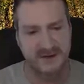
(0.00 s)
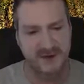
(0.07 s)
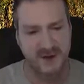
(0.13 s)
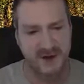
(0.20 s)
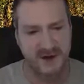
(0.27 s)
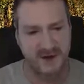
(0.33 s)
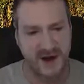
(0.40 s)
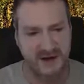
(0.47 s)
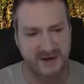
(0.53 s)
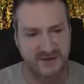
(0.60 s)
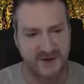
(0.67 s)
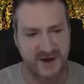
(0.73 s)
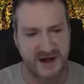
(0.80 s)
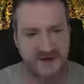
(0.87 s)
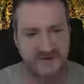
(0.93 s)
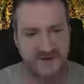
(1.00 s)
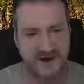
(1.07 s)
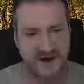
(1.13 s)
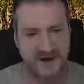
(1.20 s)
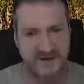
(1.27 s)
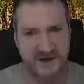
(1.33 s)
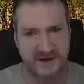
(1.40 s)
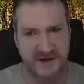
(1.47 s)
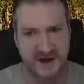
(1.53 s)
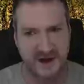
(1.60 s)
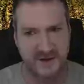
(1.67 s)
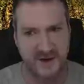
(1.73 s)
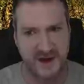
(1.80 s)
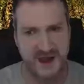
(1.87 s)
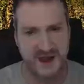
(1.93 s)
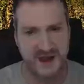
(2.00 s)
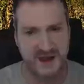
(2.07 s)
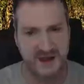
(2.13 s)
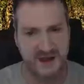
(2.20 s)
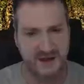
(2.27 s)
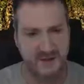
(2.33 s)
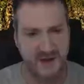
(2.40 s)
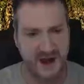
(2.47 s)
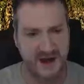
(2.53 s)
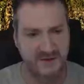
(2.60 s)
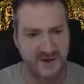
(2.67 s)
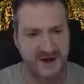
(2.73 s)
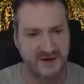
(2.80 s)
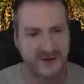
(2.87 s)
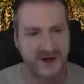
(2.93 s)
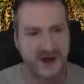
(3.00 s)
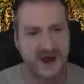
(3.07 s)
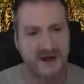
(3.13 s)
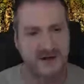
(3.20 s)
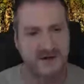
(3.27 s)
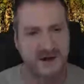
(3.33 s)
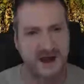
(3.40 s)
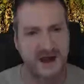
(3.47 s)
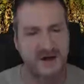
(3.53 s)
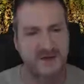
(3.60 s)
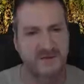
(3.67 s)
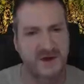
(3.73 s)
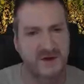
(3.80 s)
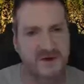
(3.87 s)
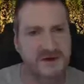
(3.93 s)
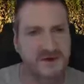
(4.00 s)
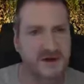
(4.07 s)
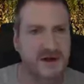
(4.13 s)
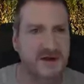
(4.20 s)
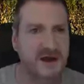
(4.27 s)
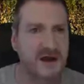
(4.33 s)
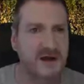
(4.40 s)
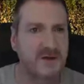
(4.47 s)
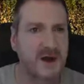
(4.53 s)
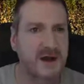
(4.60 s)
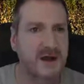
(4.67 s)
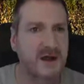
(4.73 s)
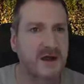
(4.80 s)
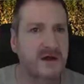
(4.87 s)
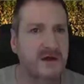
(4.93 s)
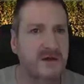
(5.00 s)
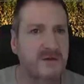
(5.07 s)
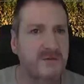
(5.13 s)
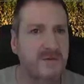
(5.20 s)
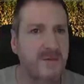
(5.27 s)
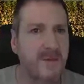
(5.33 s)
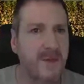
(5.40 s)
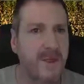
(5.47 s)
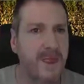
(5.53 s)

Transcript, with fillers: So if you want to create a three D environment like we are and render it out, E-on Vue is really the only way to go.